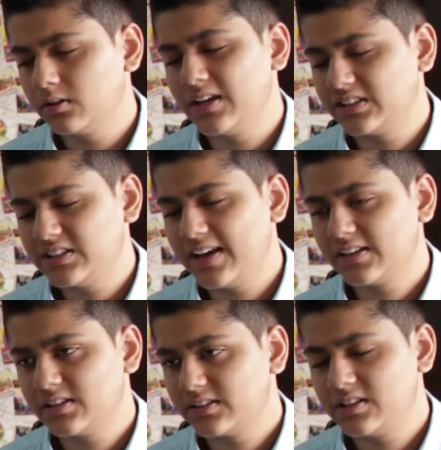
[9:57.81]
the
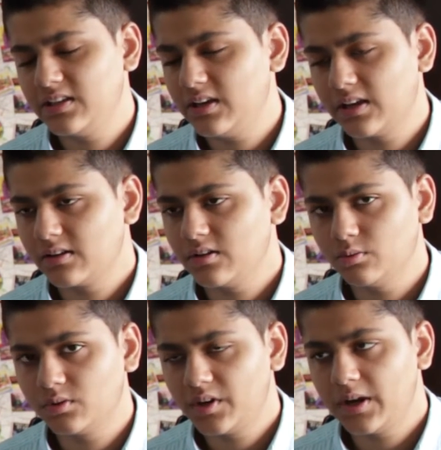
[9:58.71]
STX, ST, and
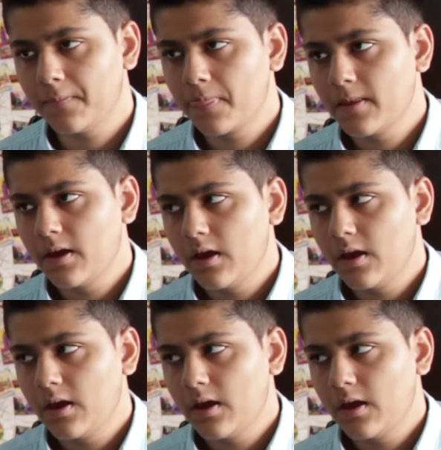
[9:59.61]
the U3.